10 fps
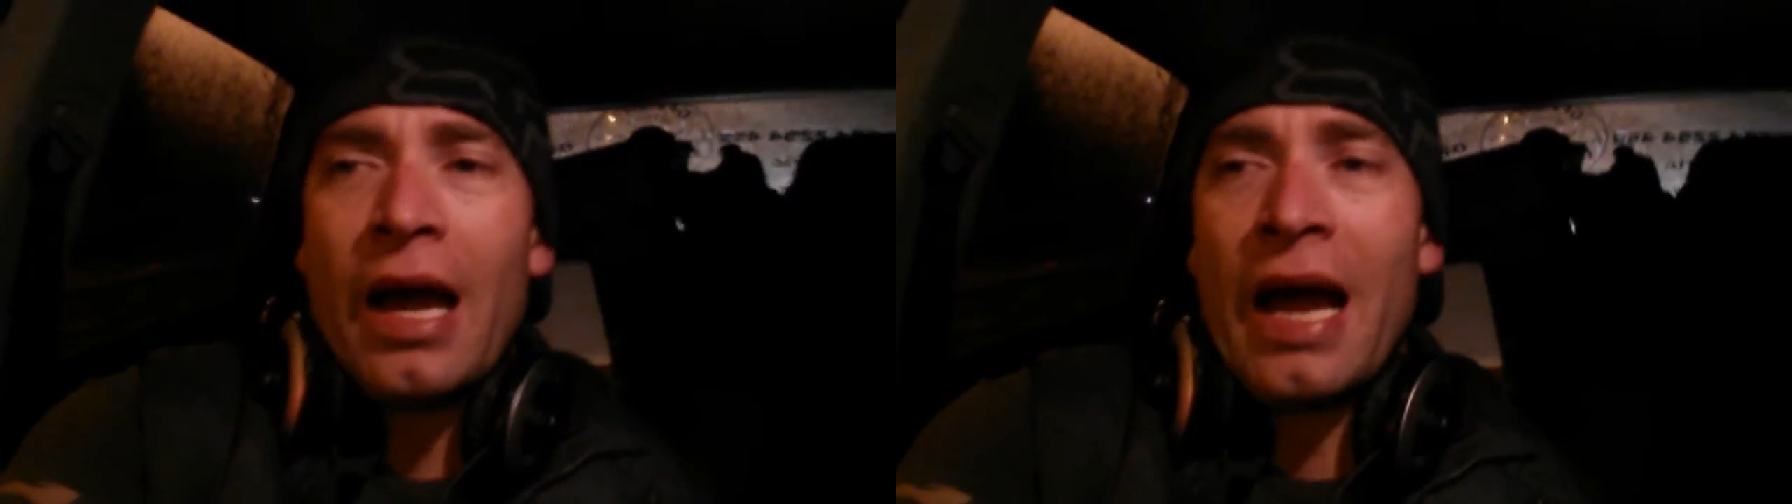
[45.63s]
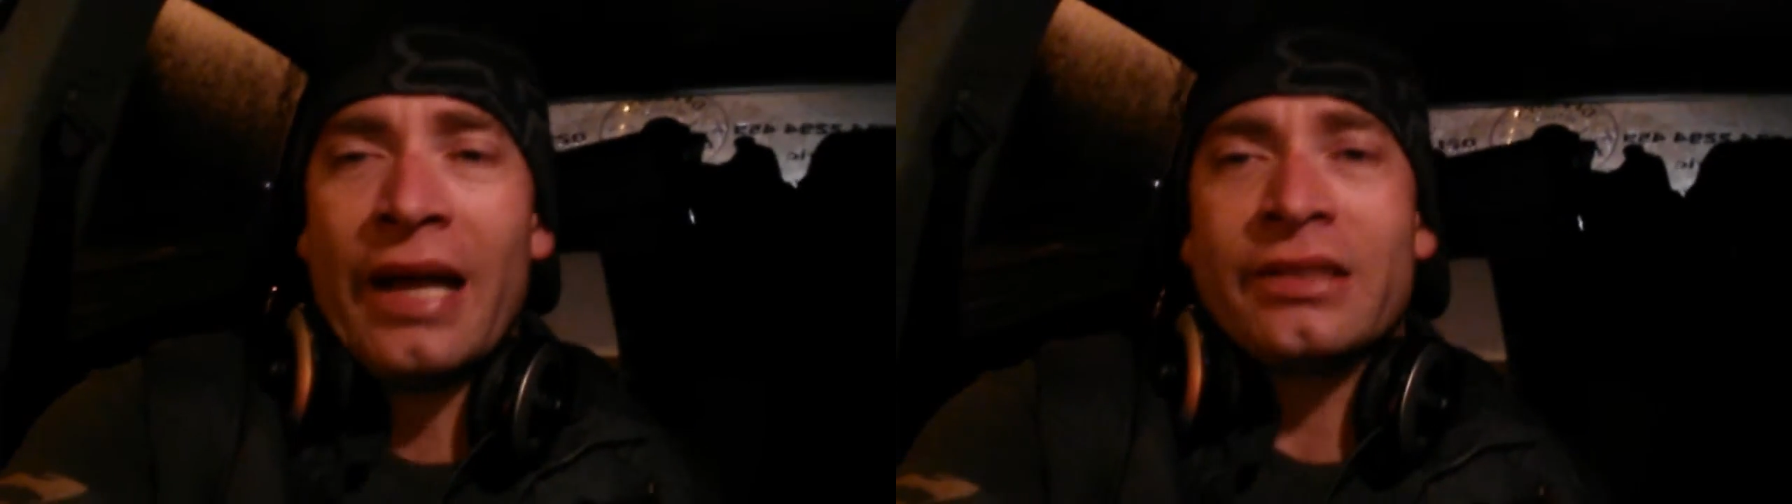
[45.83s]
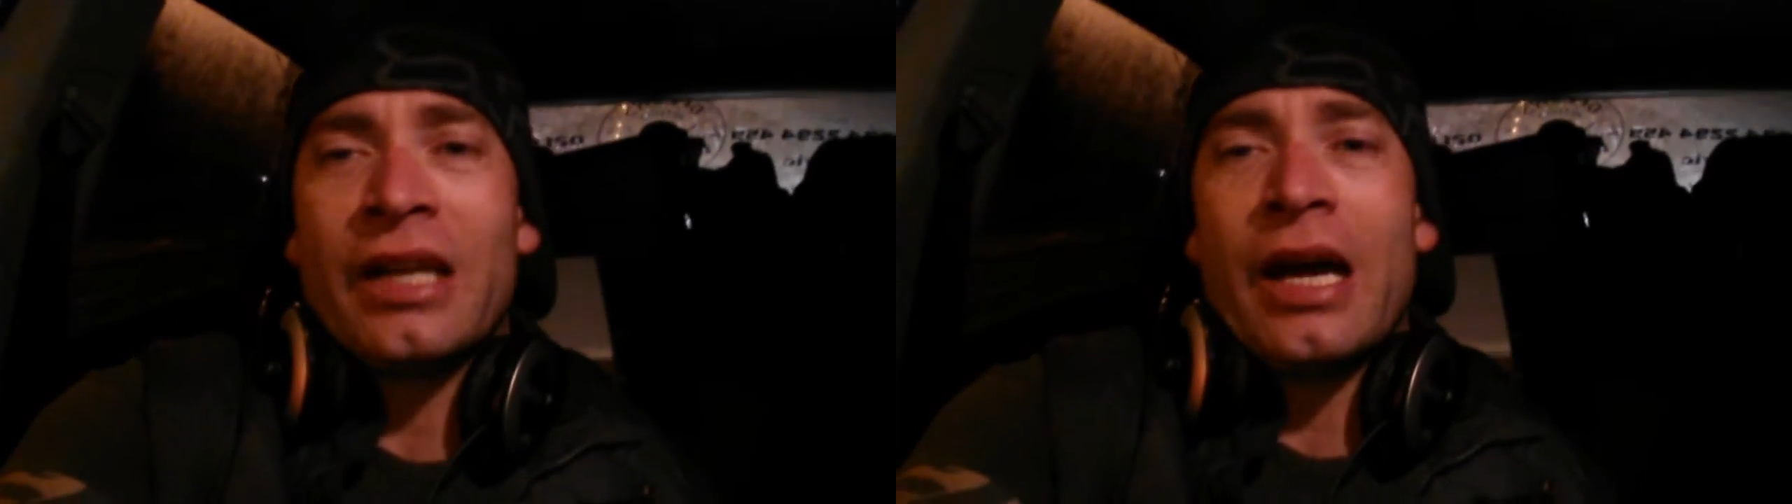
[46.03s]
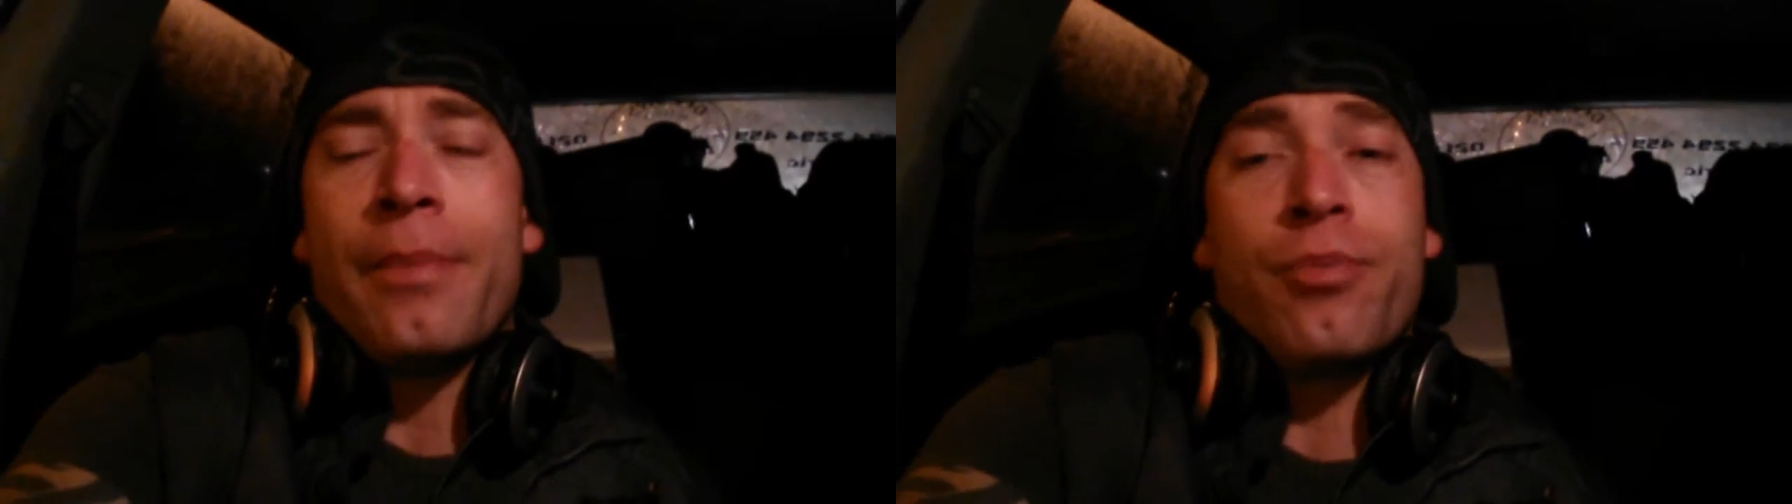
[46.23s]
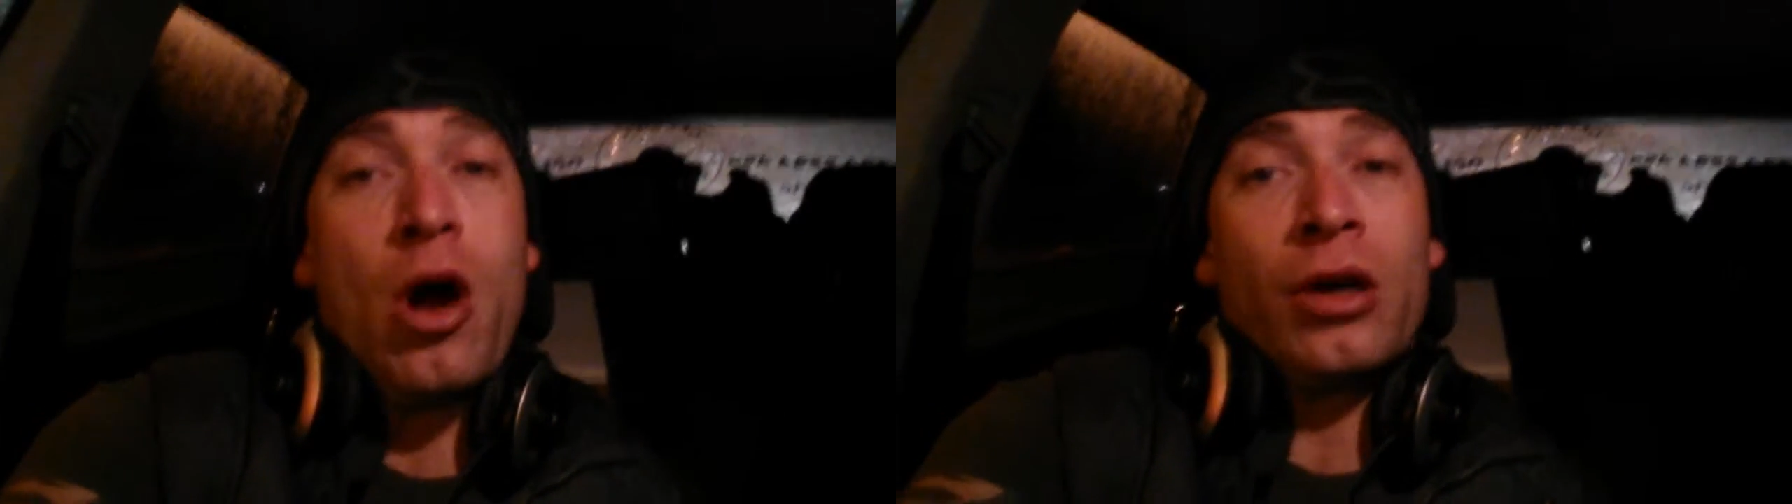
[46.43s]
at uh,
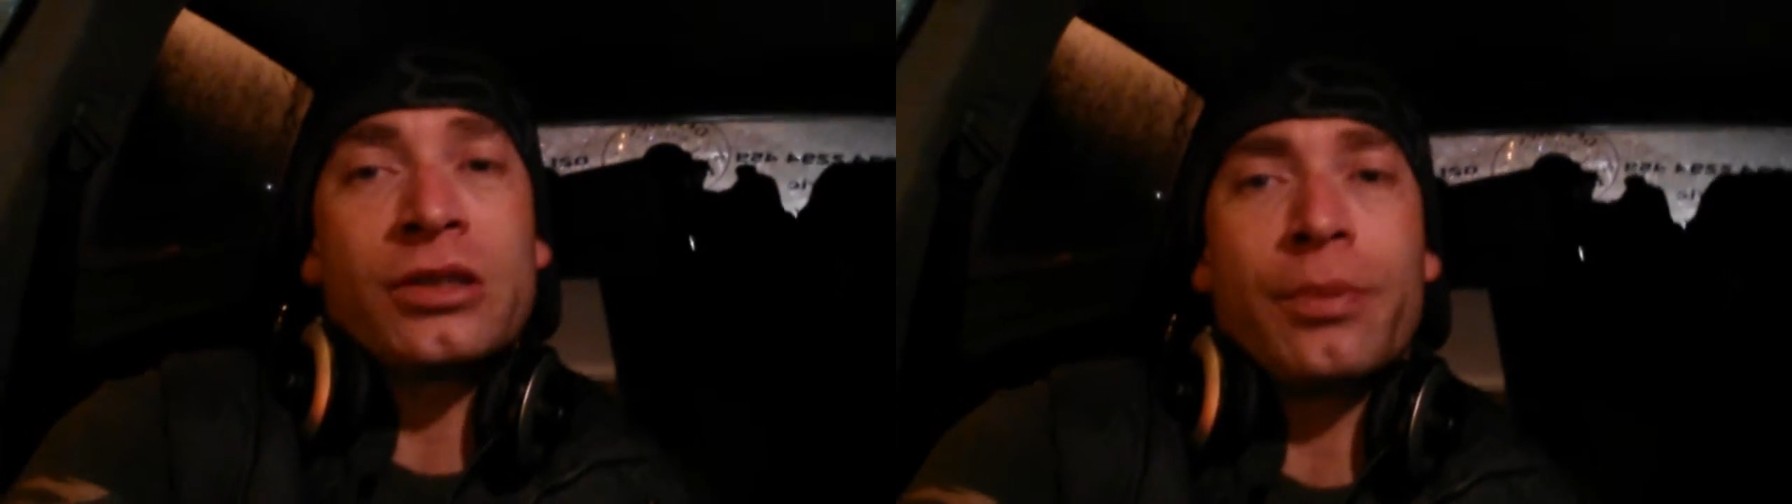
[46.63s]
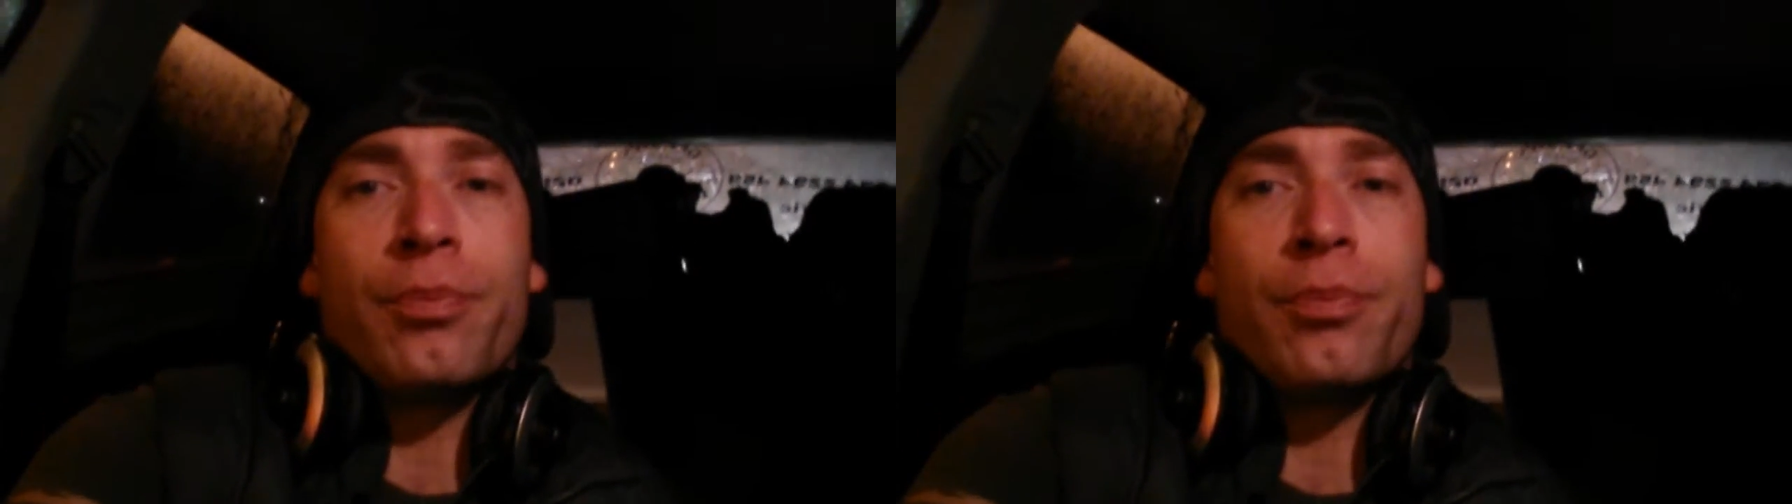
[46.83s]
Bronx